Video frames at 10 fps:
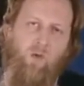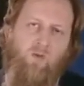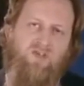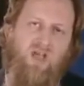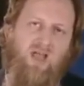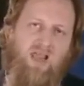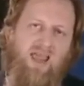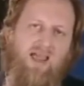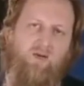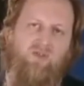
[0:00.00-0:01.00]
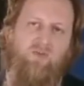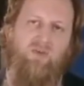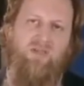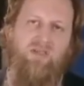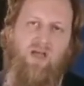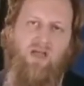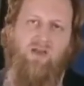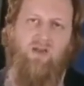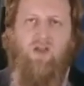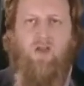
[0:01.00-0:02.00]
was allowed to be done